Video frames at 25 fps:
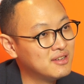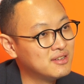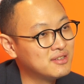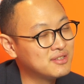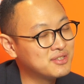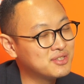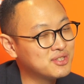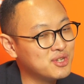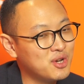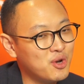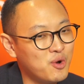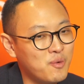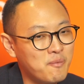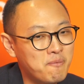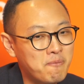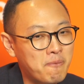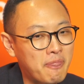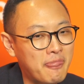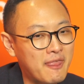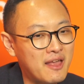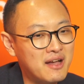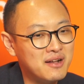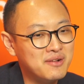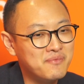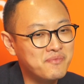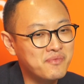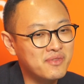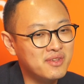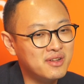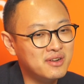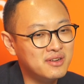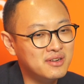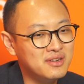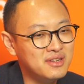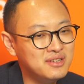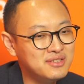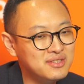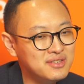So
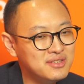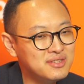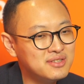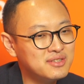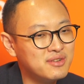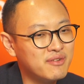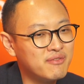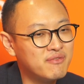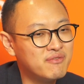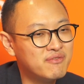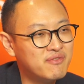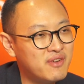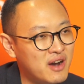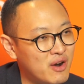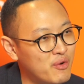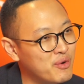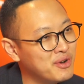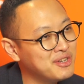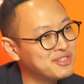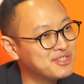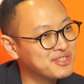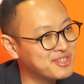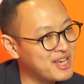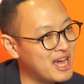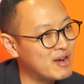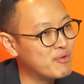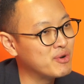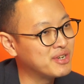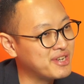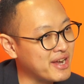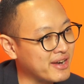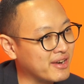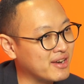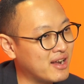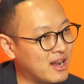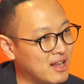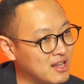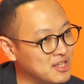this is a very scary
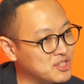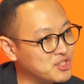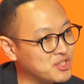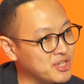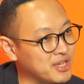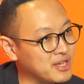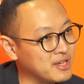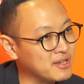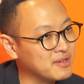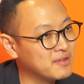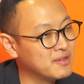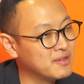technology.